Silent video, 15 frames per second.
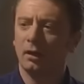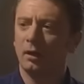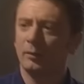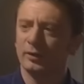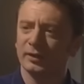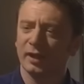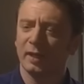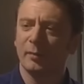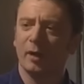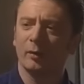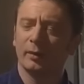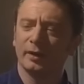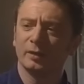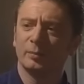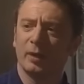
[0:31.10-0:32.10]
We sent him
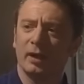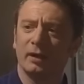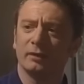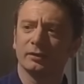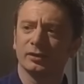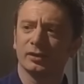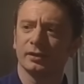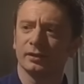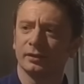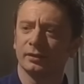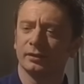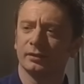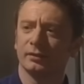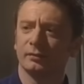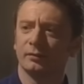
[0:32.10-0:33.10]
out with his pals.
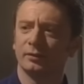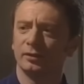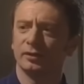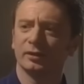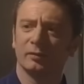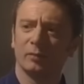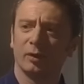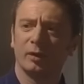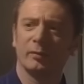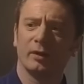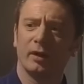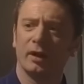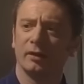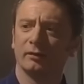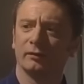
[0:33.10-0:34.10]
We just didn't want
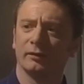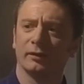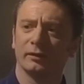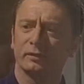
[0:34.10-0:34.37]
him around